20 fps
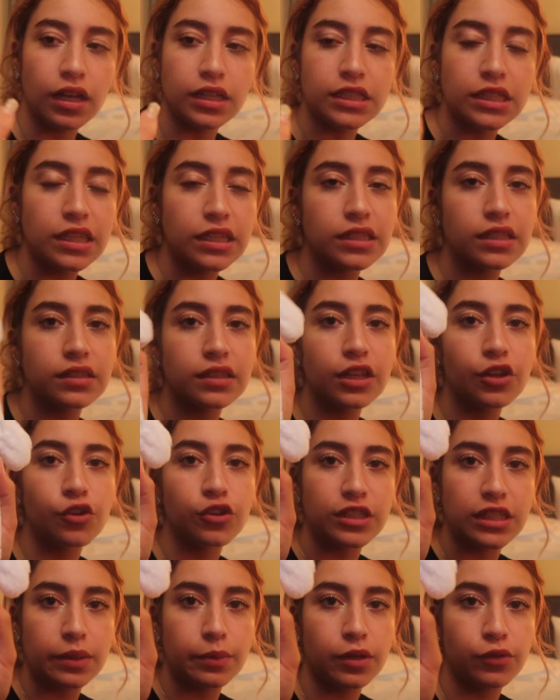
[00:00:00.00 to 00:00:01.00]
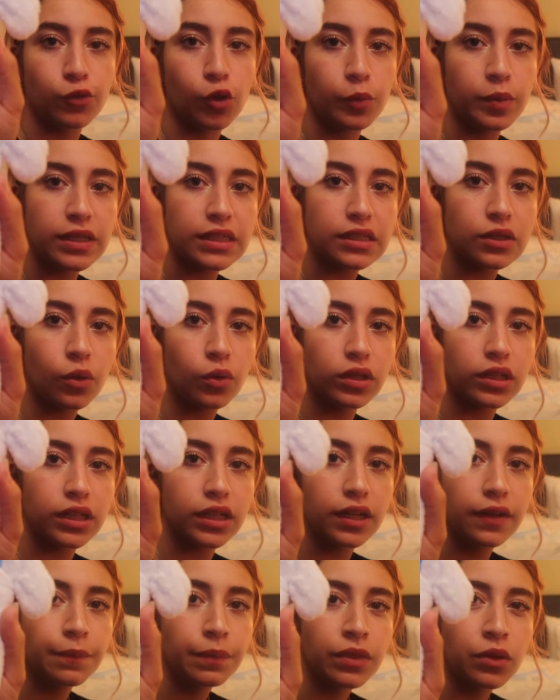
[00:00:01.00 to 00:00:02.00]
Uh, so this little cinnamon roll PC
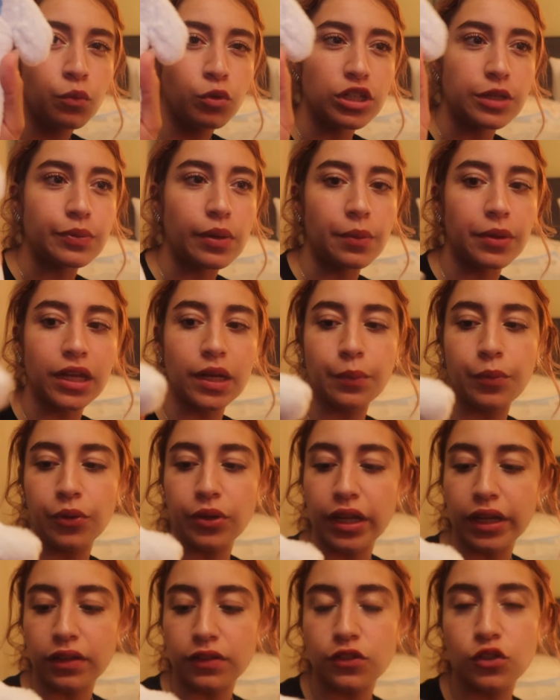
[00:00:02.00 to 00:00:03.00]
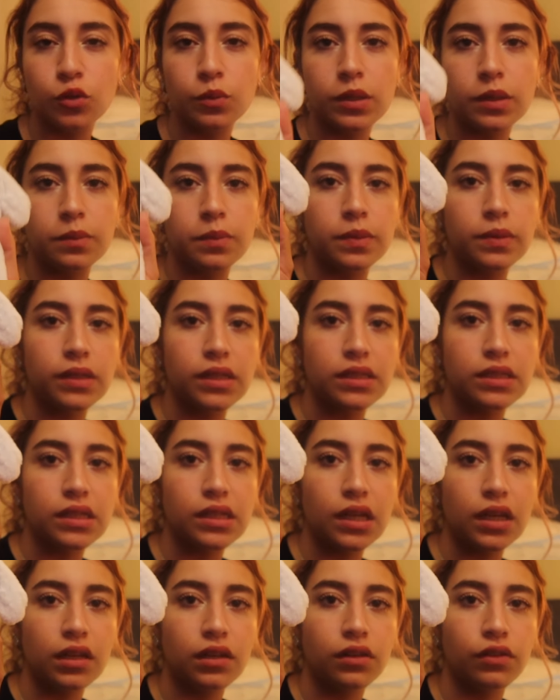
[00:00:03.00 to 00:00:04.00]
holder which I'm probably gonna put like a Subin PC
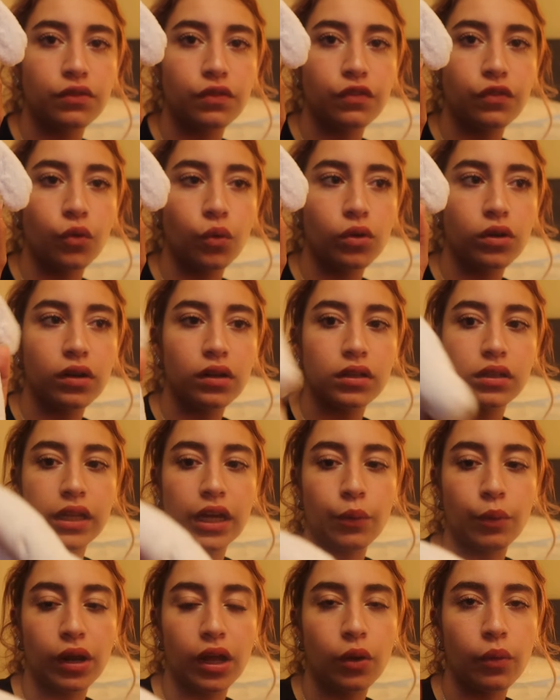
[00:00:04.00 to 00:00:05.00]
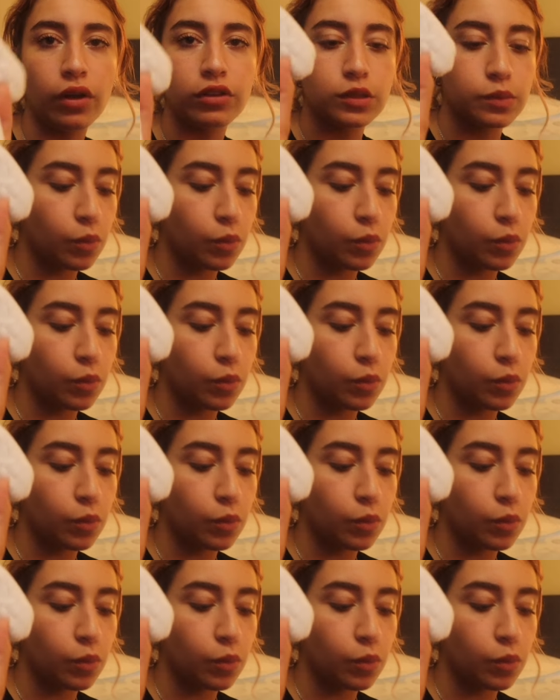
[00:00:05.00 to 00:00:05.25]
in for like when I go out